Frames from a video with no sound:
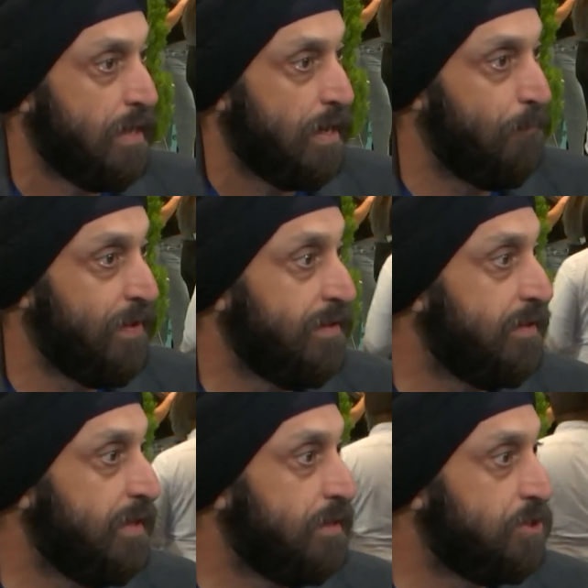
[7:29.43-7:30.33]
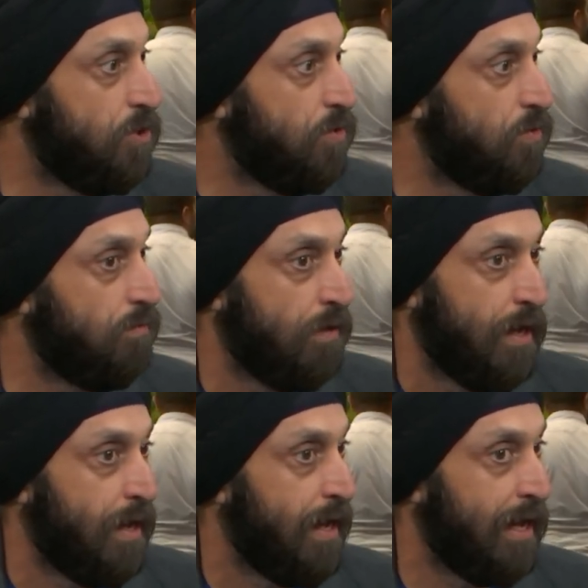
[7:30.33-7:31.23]
ability to
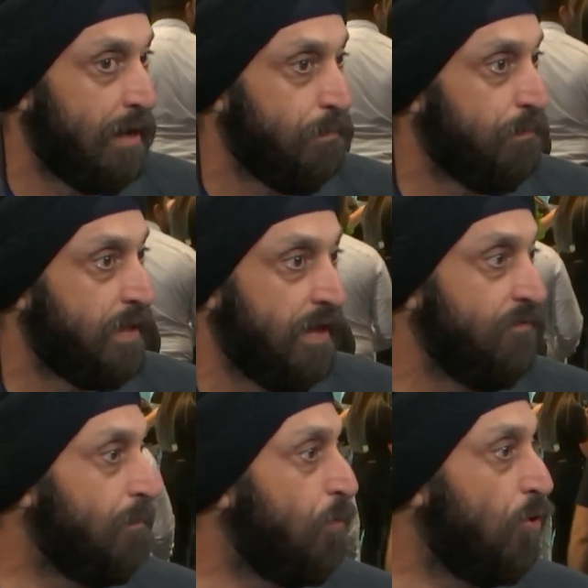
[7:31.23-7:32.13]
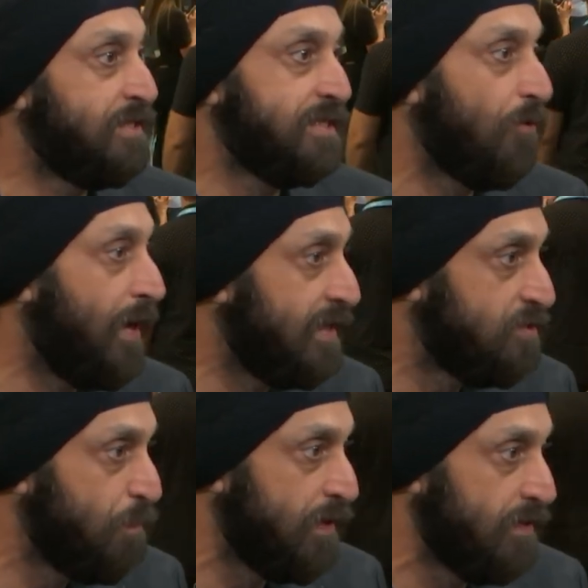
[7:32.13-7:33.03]
help give employees a great
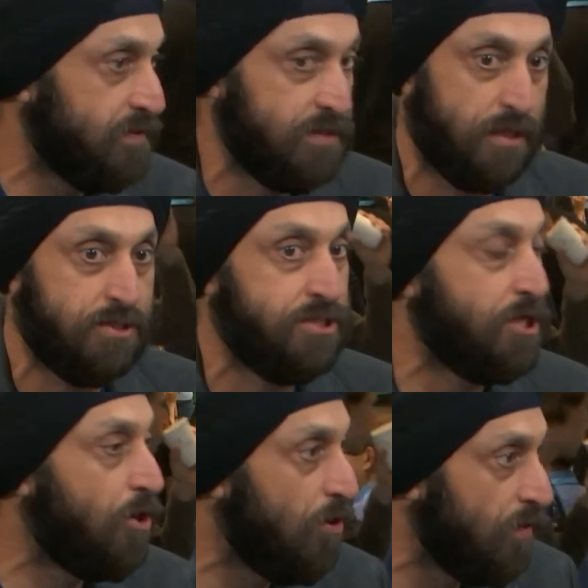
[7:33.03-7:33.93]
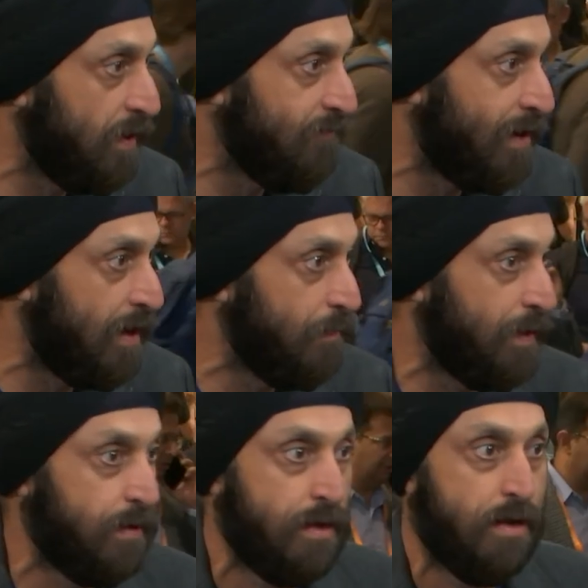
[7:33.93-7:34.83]
experience, secure the environment,